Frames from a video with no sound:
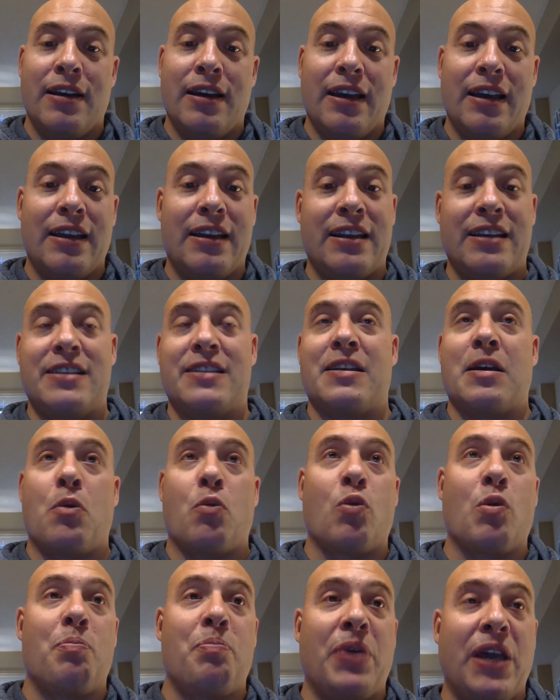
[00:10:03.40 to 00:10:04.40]
it is
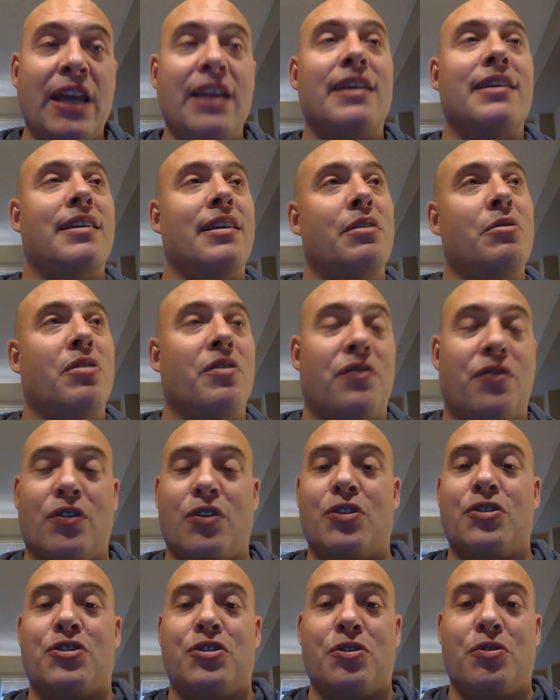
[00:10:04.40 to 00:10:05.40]
repeatedly
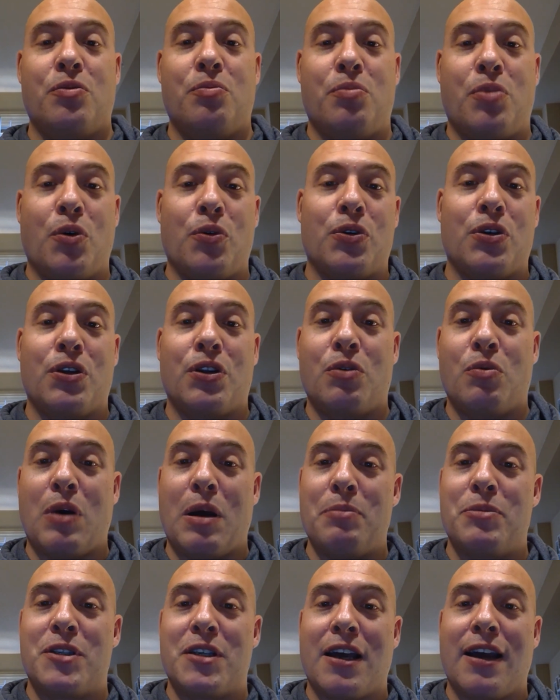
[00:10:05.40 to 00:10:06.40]
referred to both on the
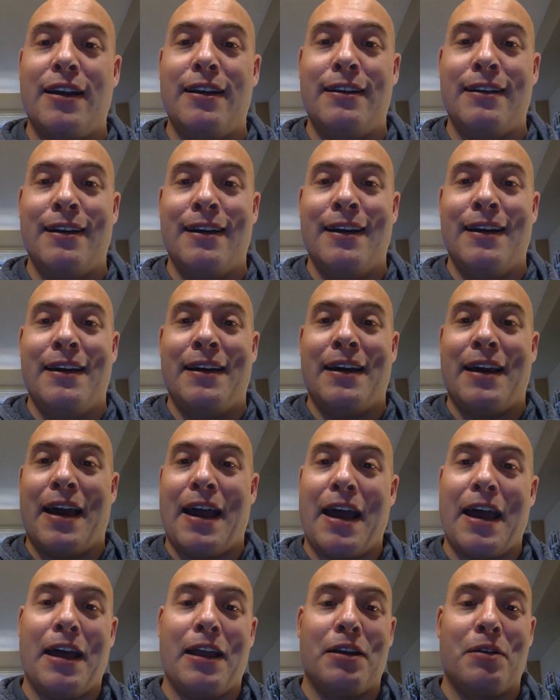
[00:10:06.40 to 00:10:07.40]
website
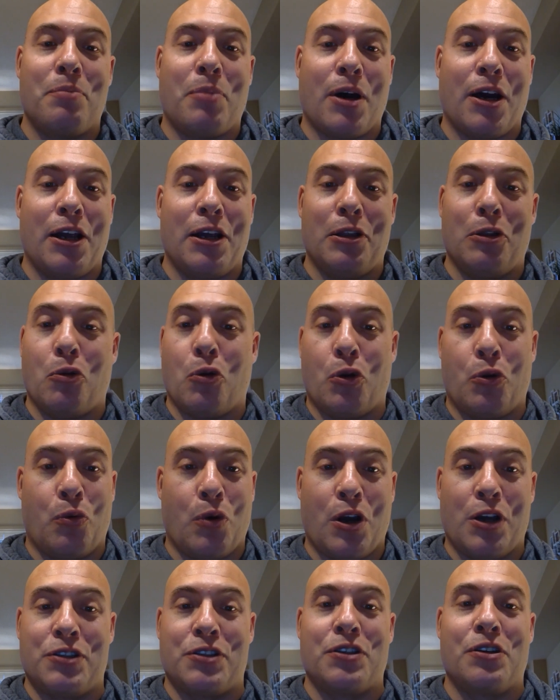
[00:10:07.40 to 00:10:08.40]
and by Lord
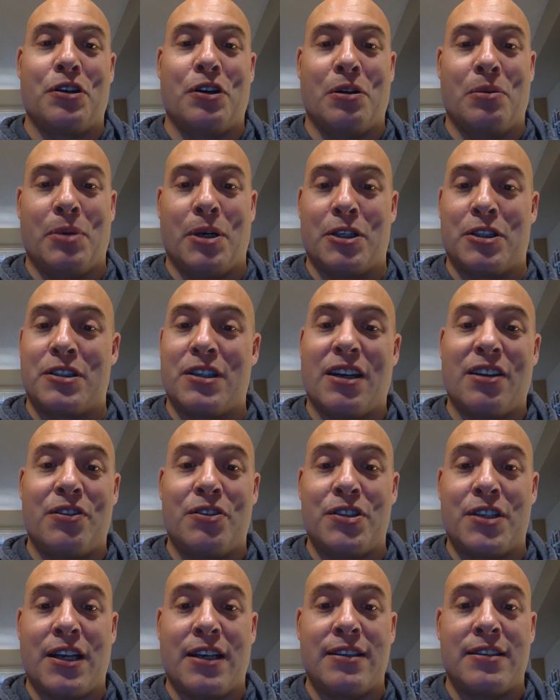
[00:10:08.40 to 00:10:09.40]
Rossiter, amongst
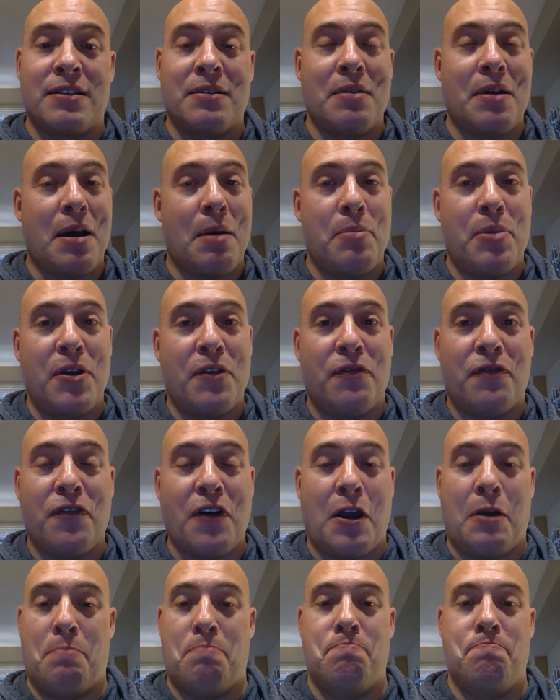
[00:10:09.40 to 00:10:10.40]
others, as a bit of
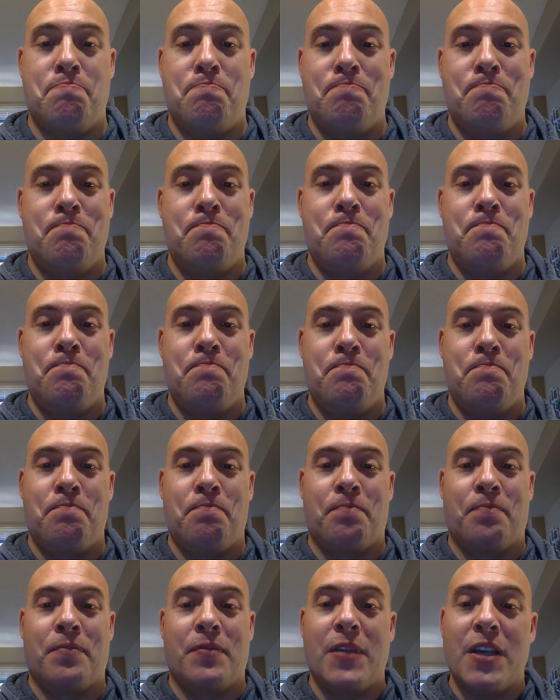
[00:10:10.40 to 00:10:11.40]
fun.
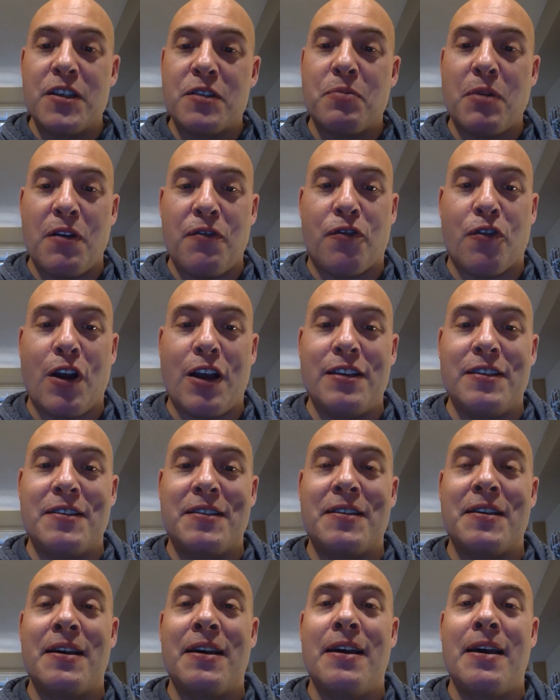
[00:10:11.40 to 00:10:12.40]
This, my
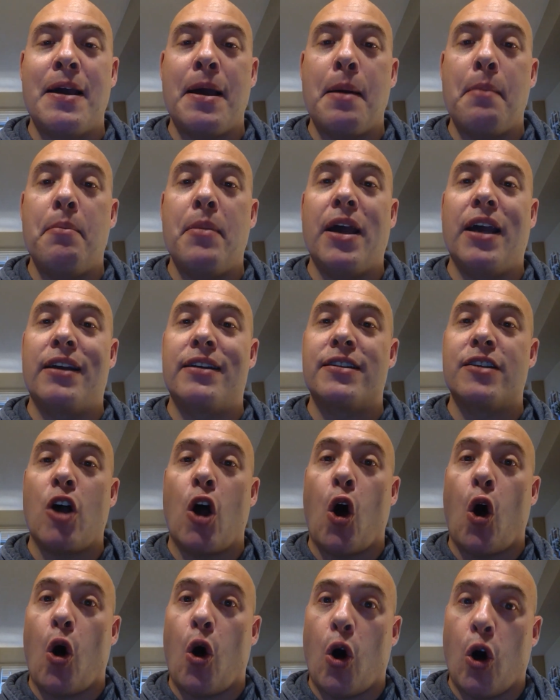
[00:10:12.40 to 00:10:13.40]
friends, makes
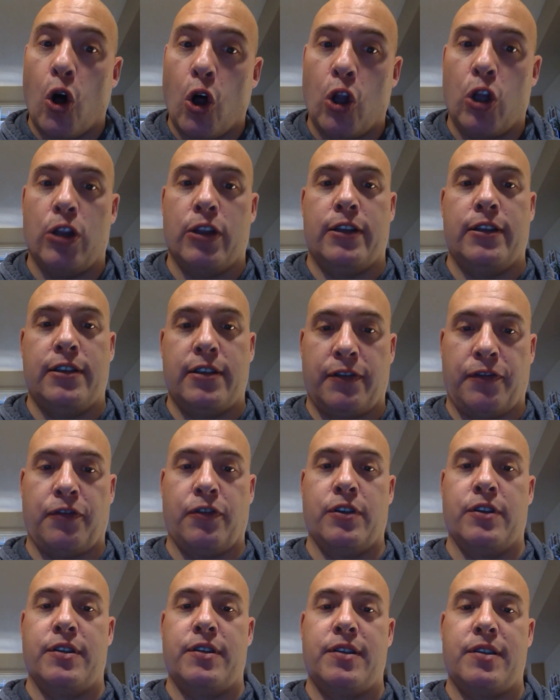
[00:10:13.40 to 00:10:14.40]
all the
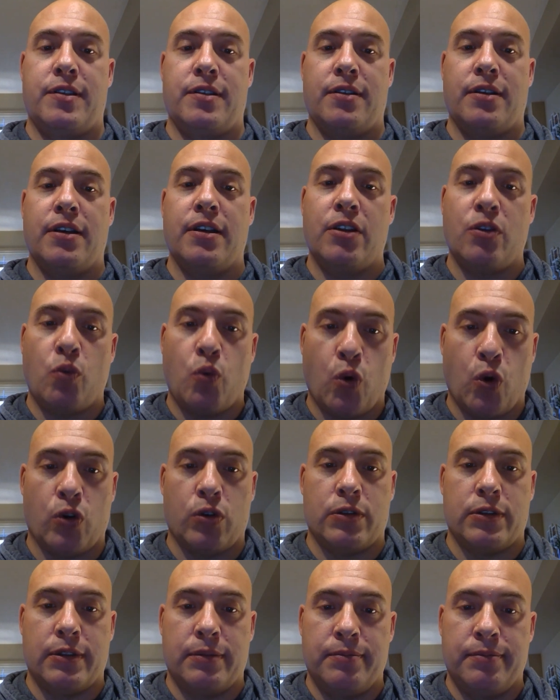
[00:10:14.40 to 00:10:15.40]
difference in the
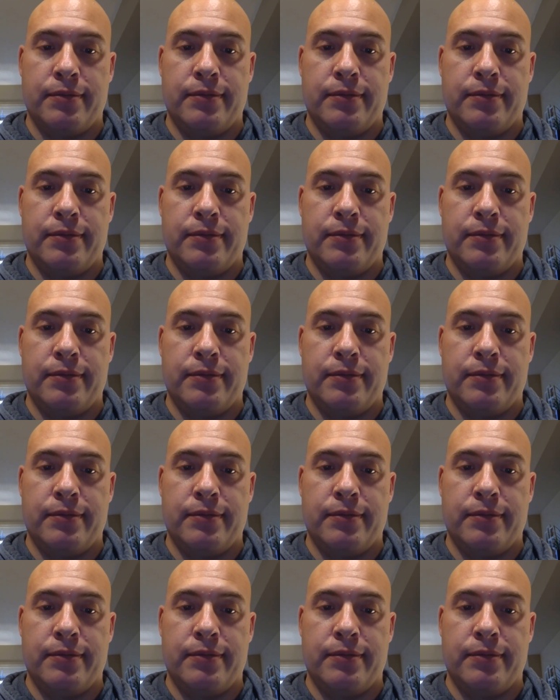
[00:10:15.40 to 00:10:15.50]
world.